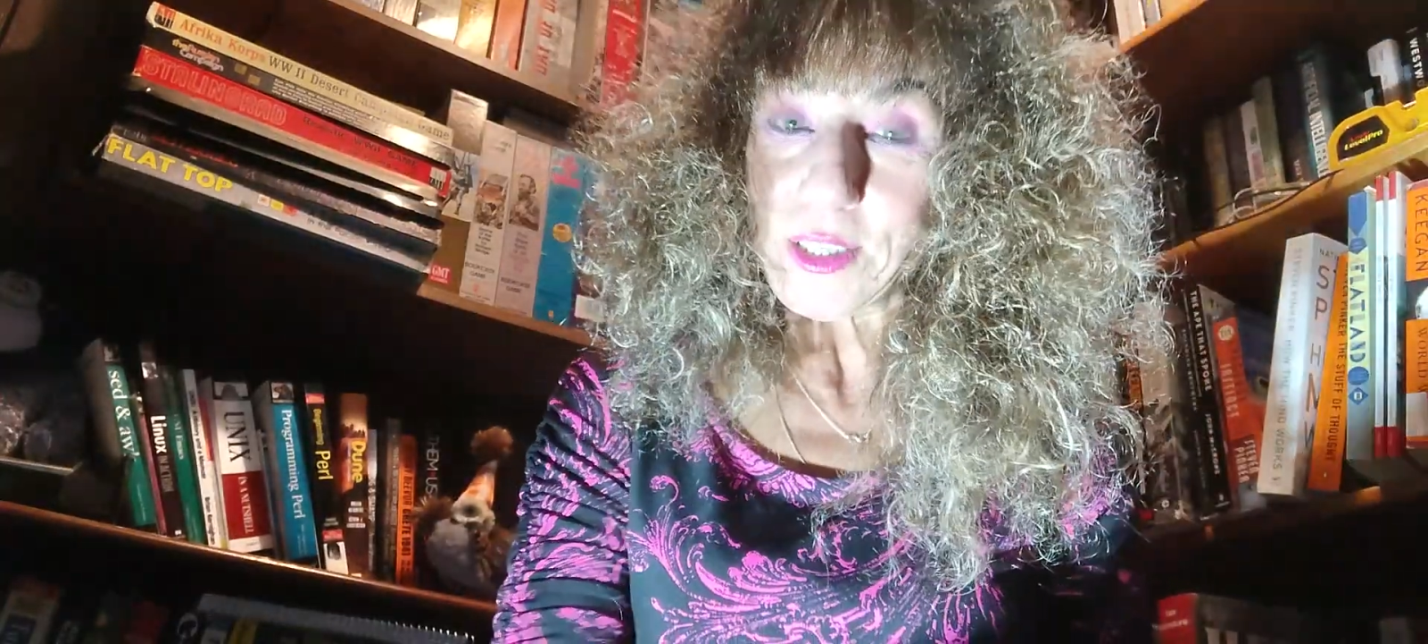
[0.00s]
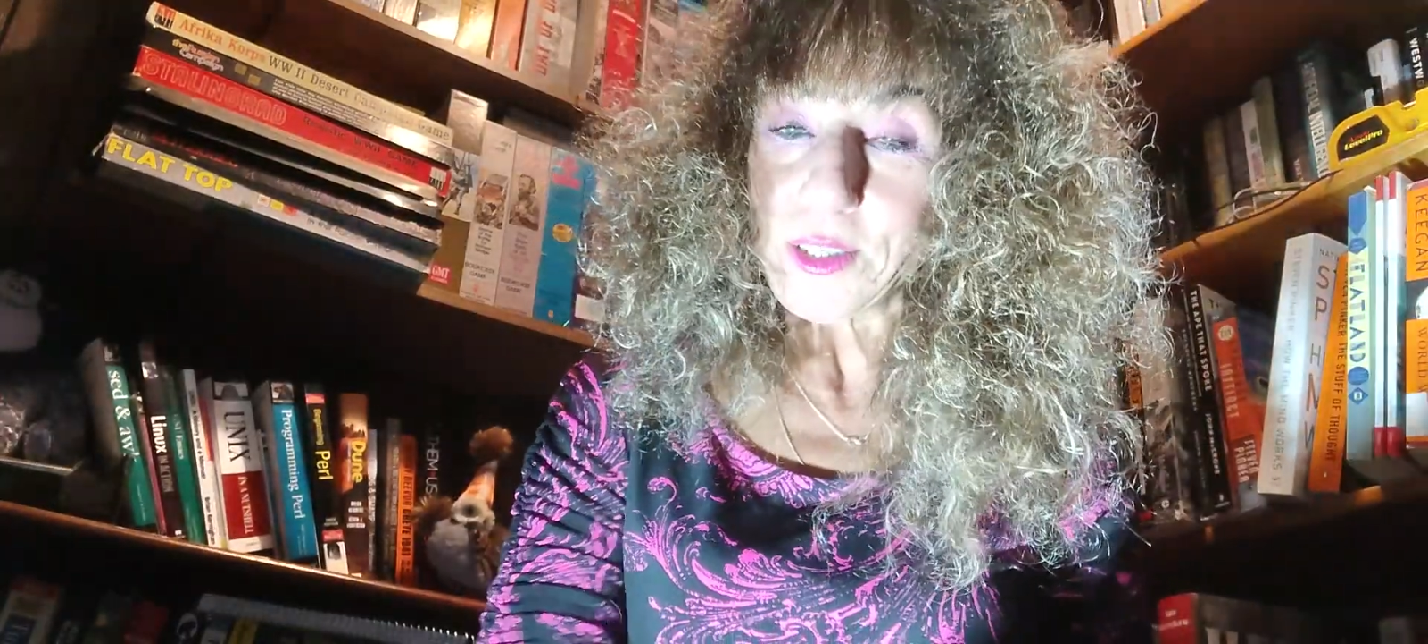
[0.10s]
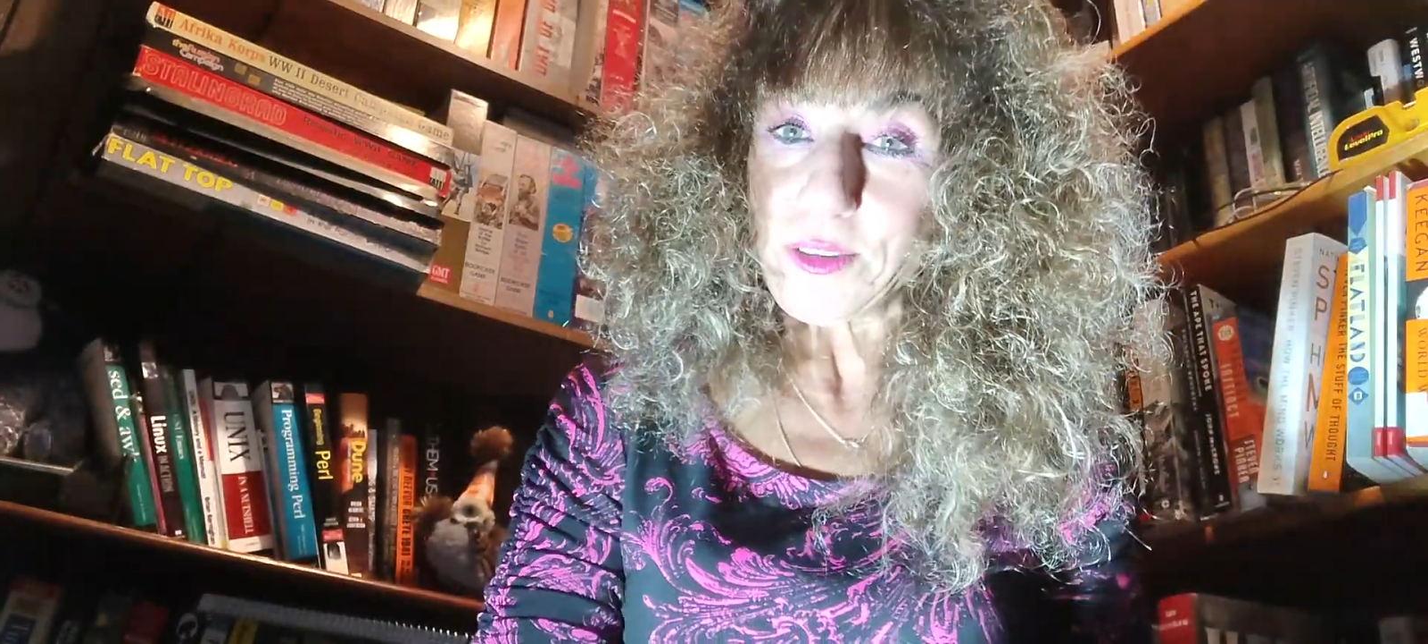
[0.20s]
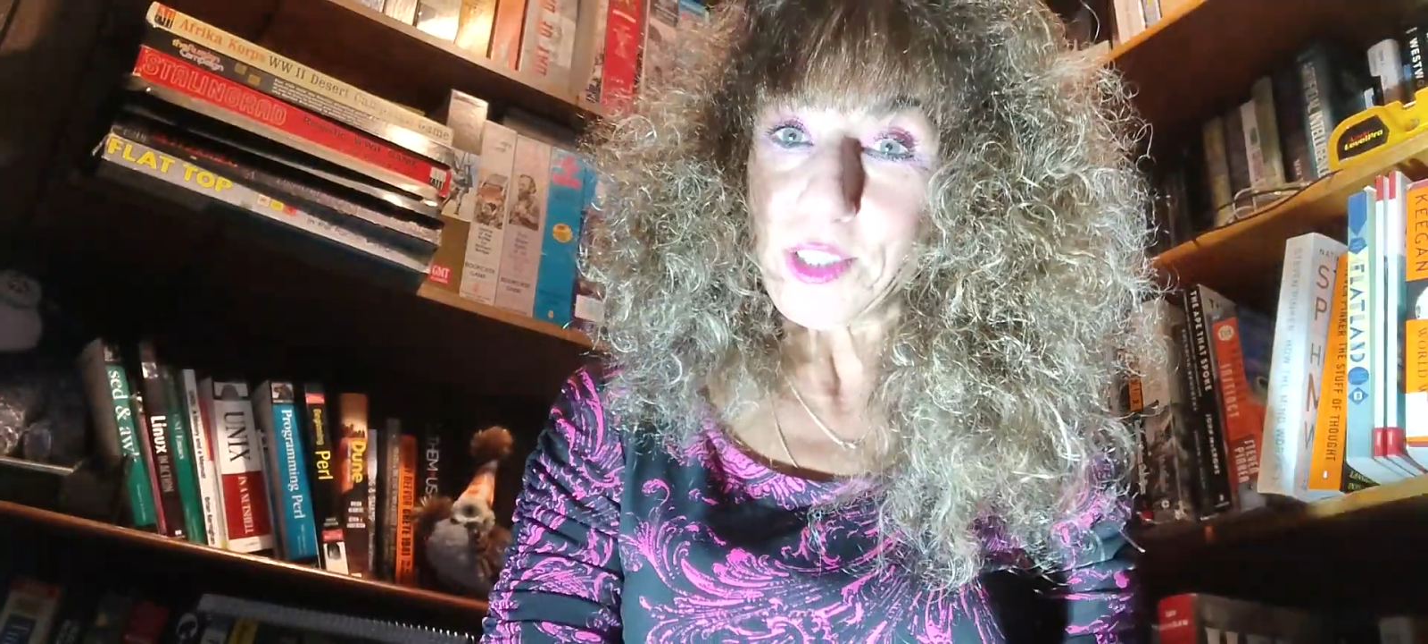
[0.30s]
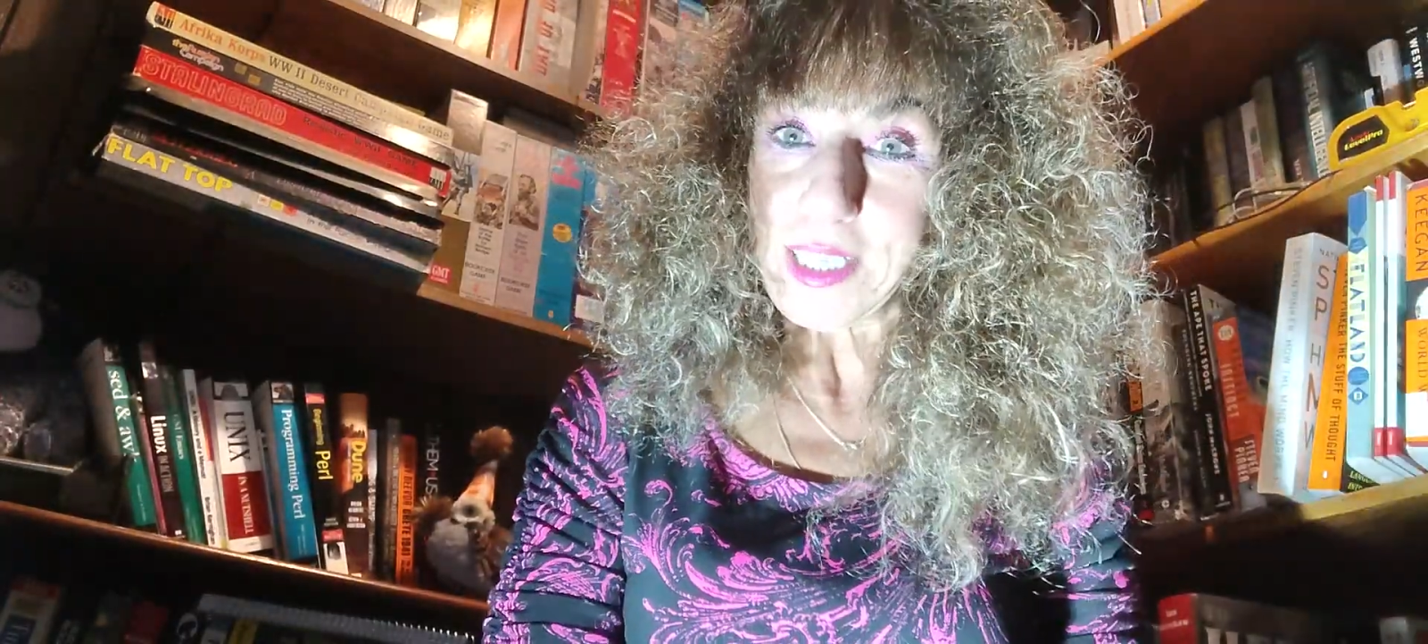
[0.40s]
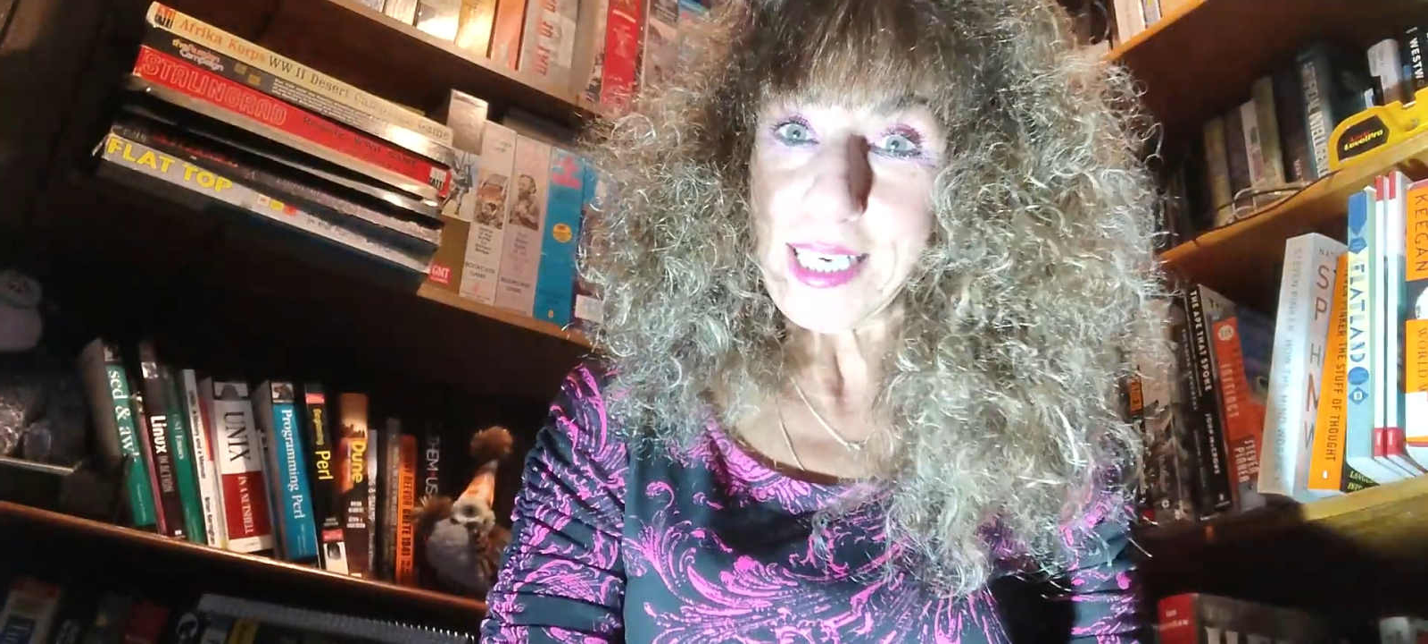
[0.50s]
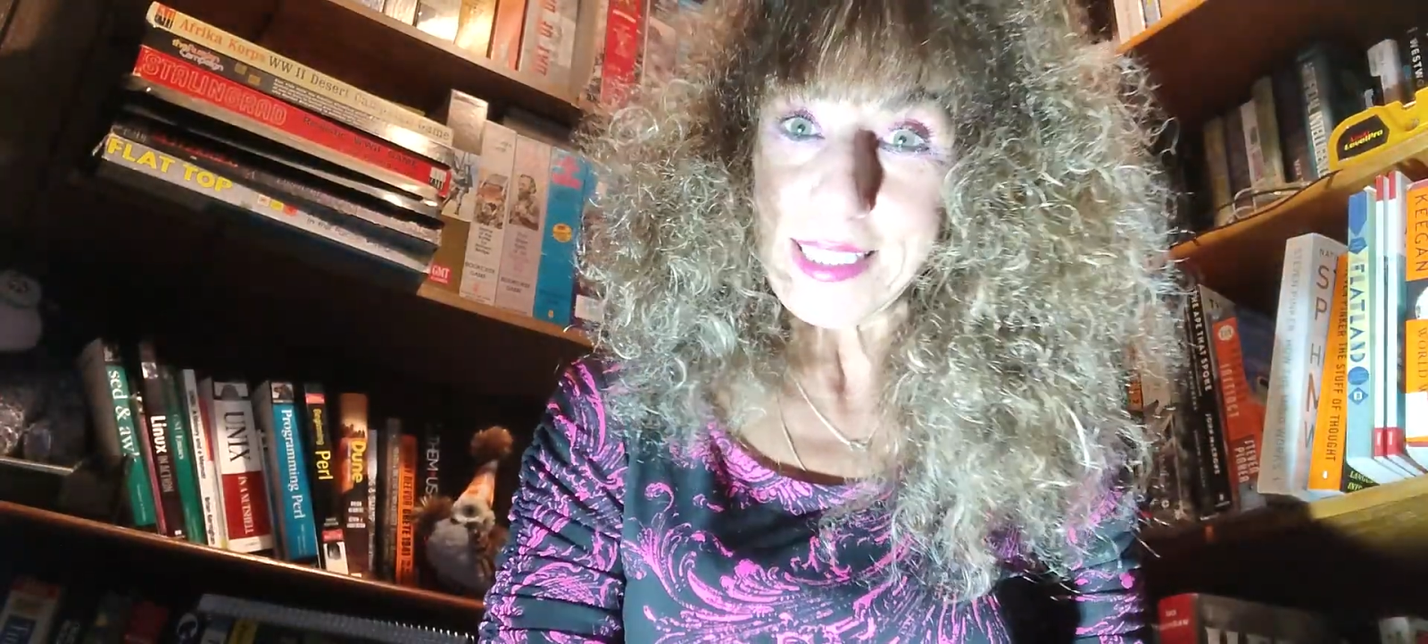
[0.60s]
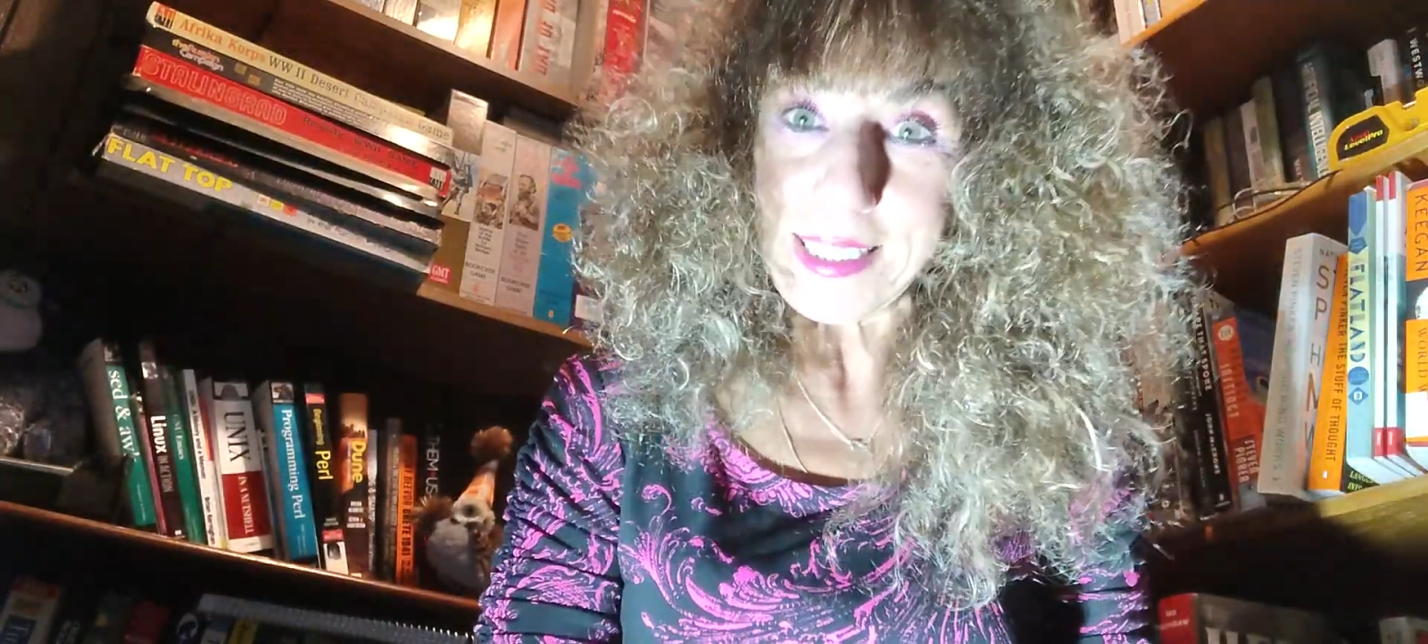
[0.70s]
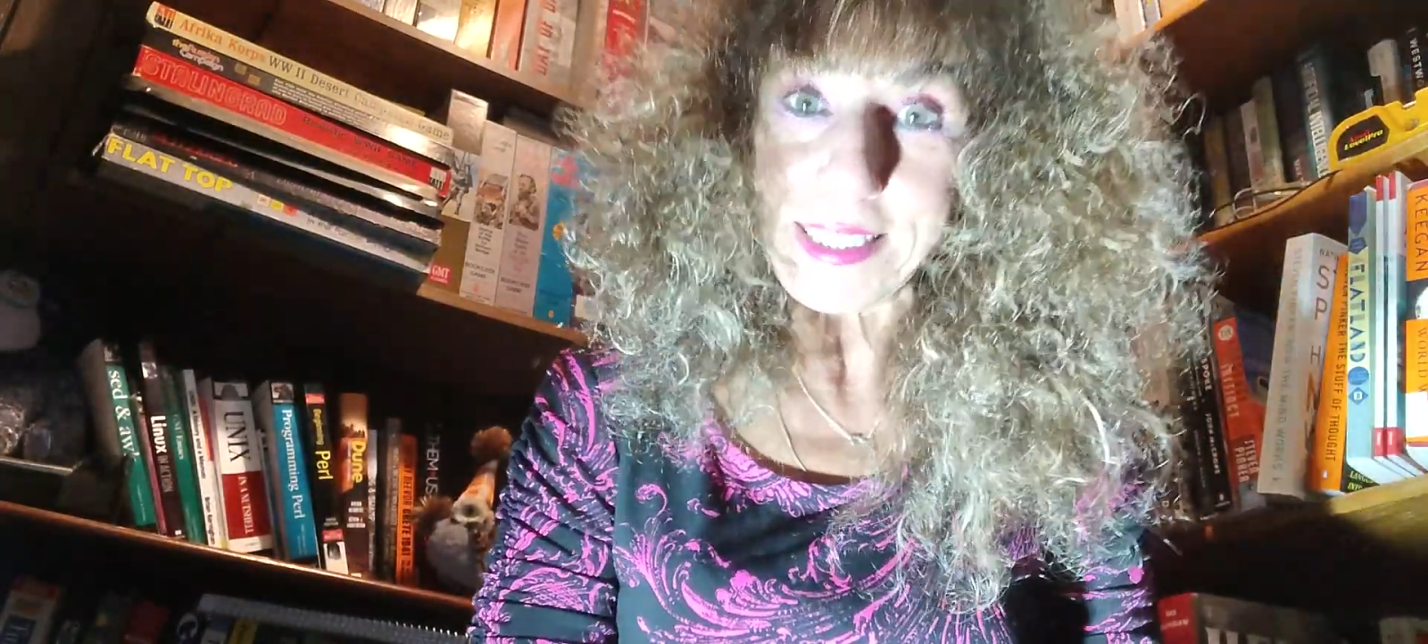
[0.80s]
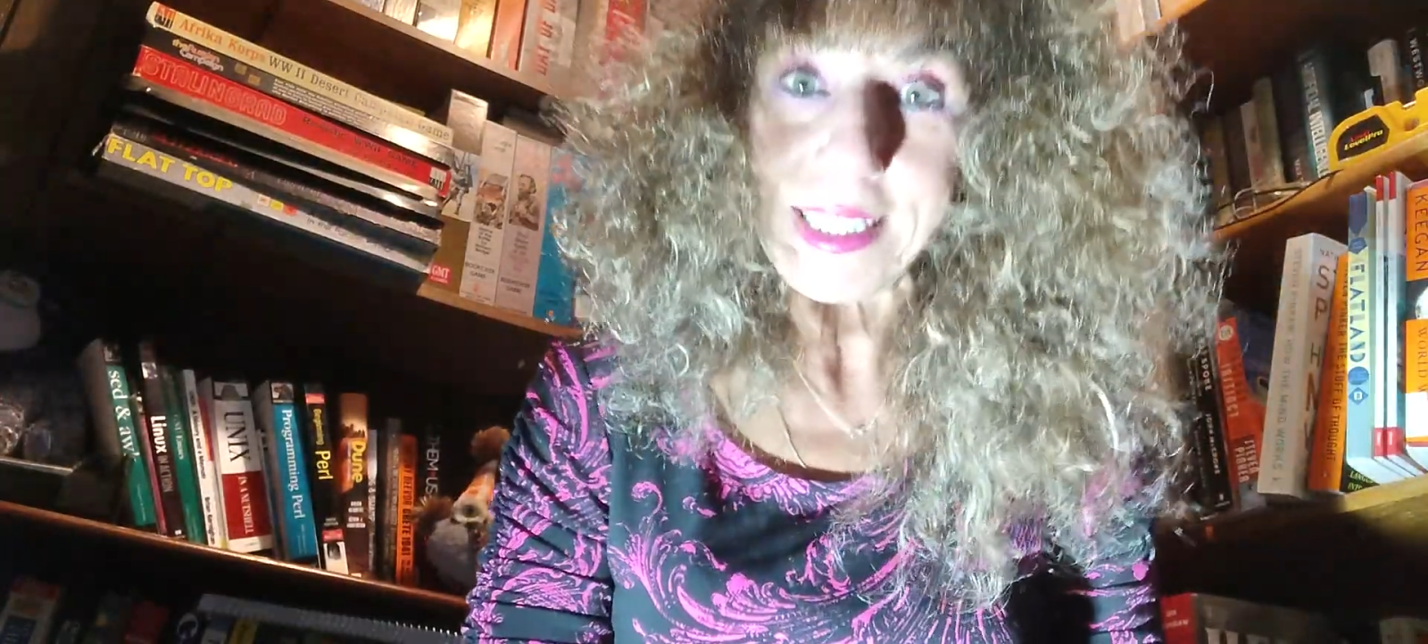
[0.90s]
You lose your
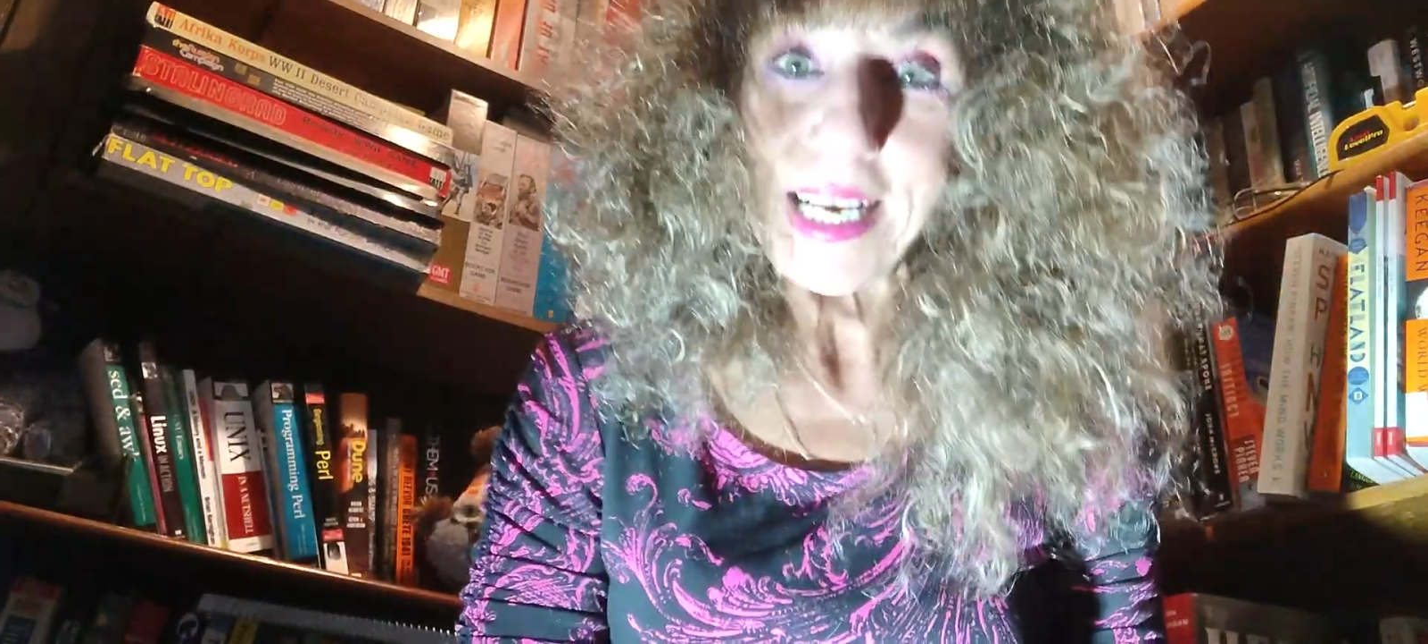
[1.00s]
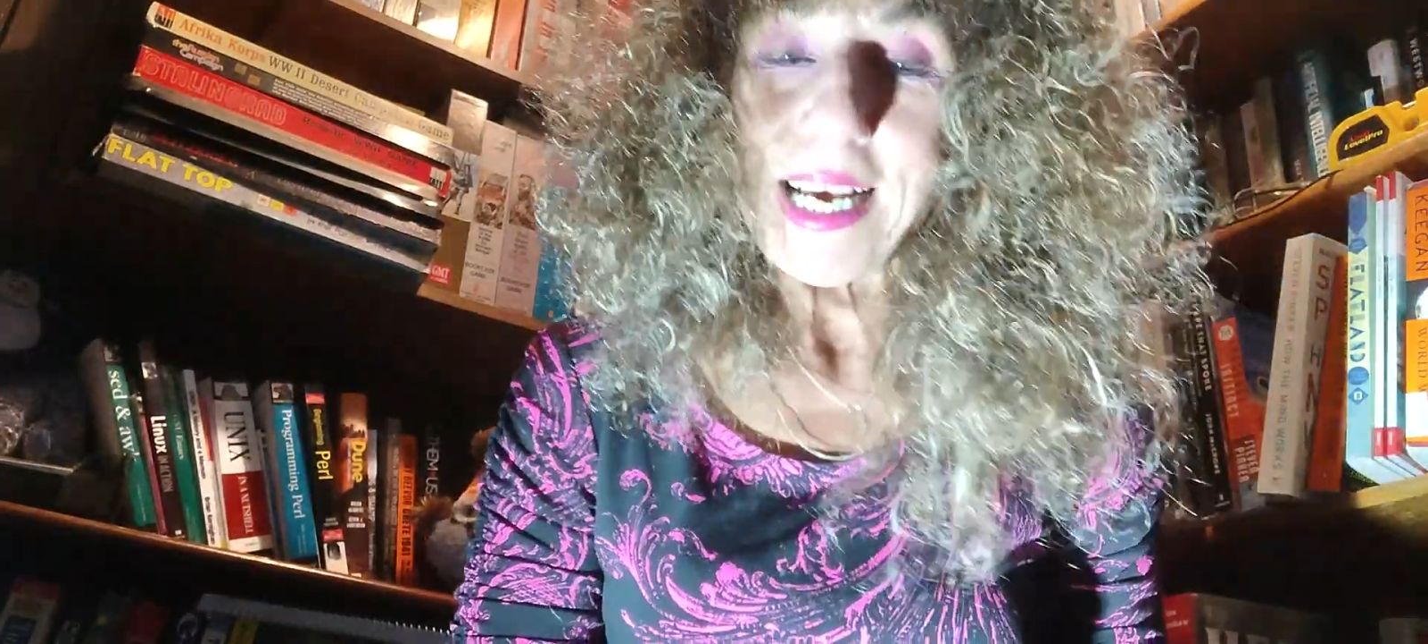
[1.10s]
license.